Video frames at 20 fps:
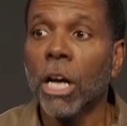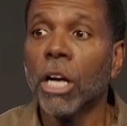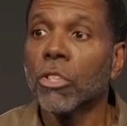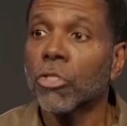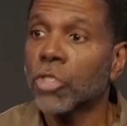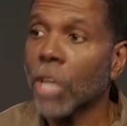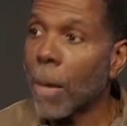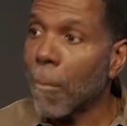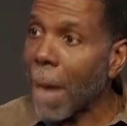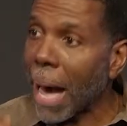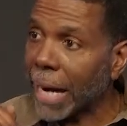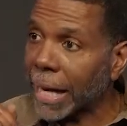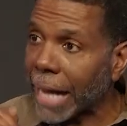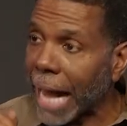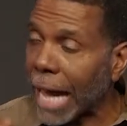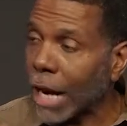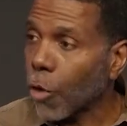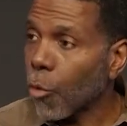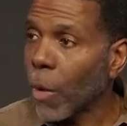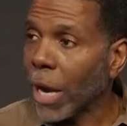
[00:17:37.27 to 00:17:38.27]
Somebody
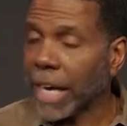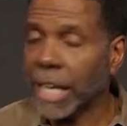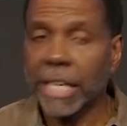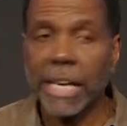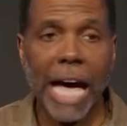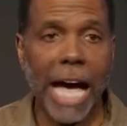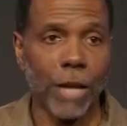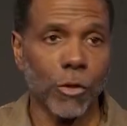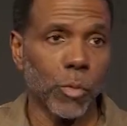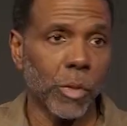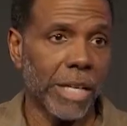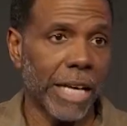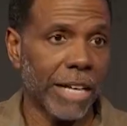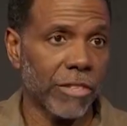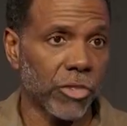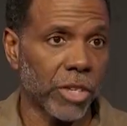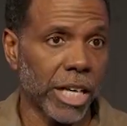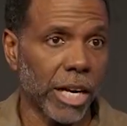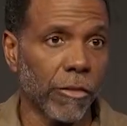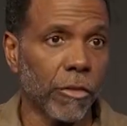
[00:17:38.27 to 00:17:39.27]
got to recognize when
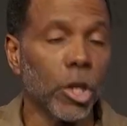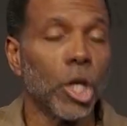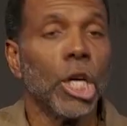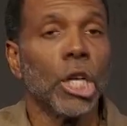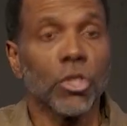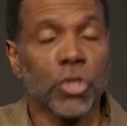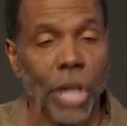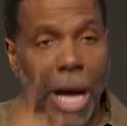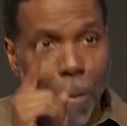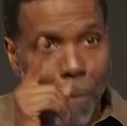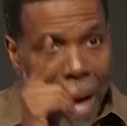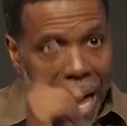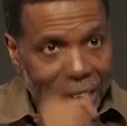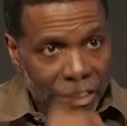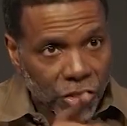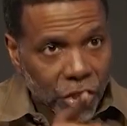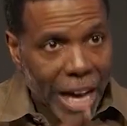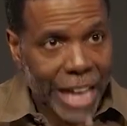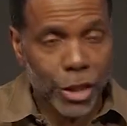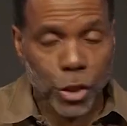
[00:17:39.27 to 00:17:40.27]
that's devil.
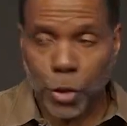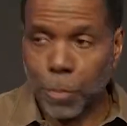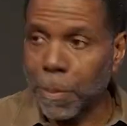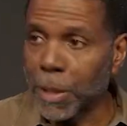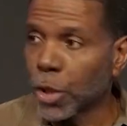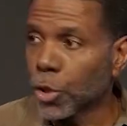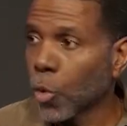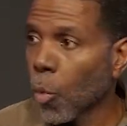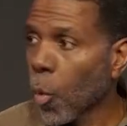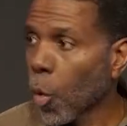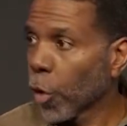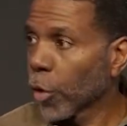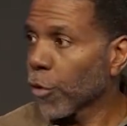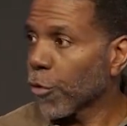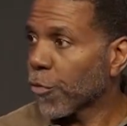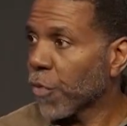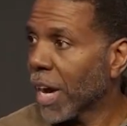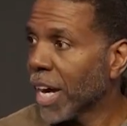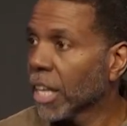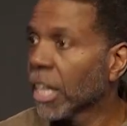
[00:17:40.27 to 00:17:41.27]
Somebody's got to speak the word of
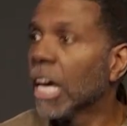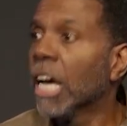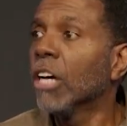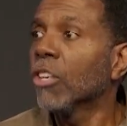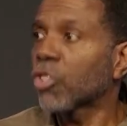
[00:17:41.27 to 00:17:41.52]
faith.